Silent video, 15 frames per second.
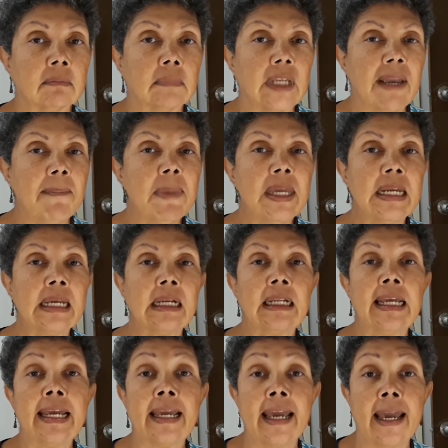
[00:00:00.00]
immediately
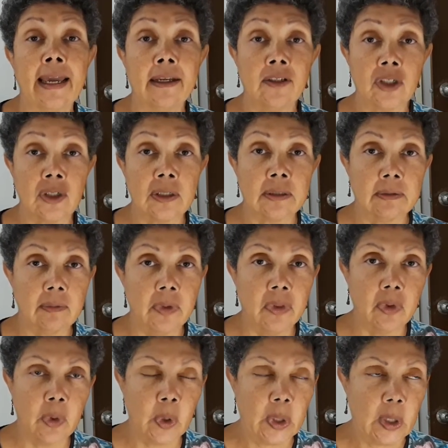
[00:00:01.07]
engaged with
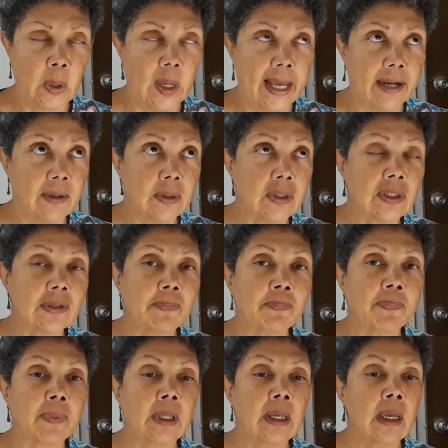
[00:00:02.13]
Coriolanus.
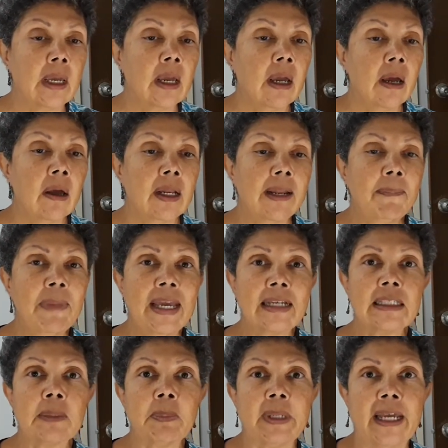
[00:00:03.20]
Let me
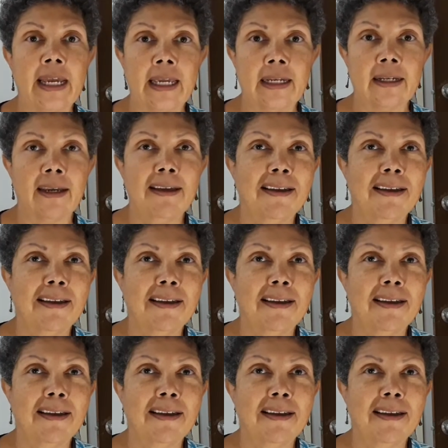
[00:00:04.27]
explain